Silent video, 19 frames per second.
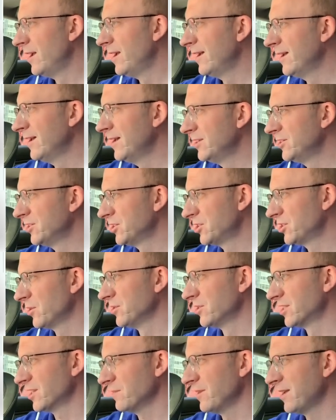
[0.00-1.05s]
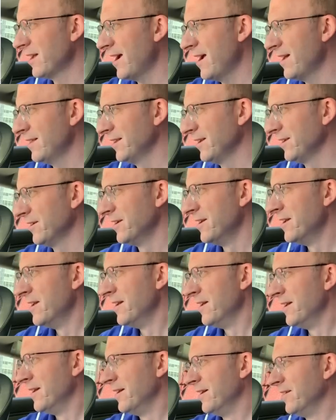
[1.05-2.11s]
it just shows some guy like
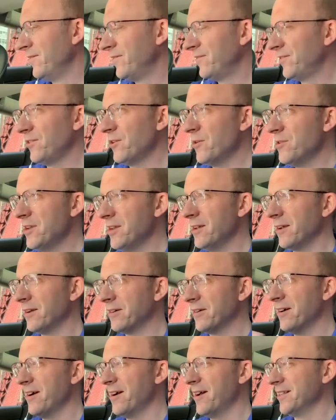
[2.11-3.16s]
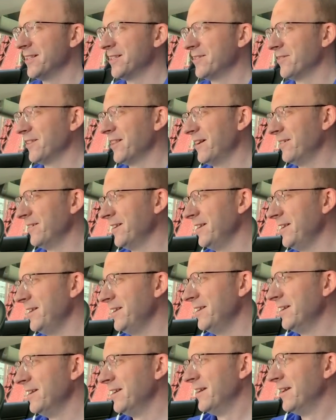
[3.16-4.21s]
floating across without
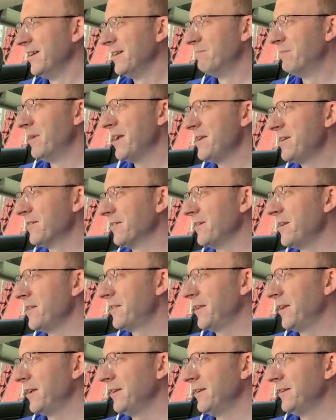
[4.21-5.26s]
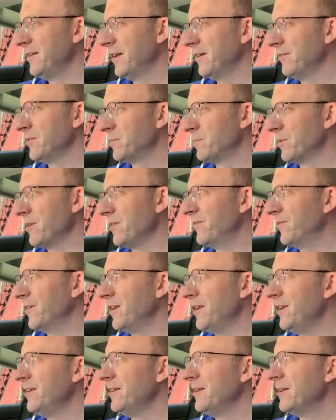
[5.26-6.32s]
any bike or anything. That was pretty
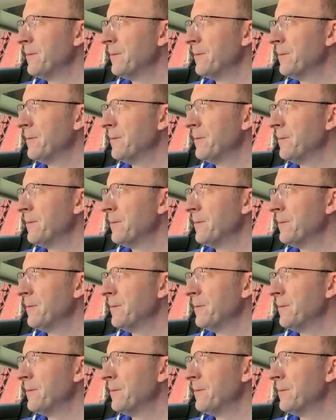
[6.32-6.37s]
funny.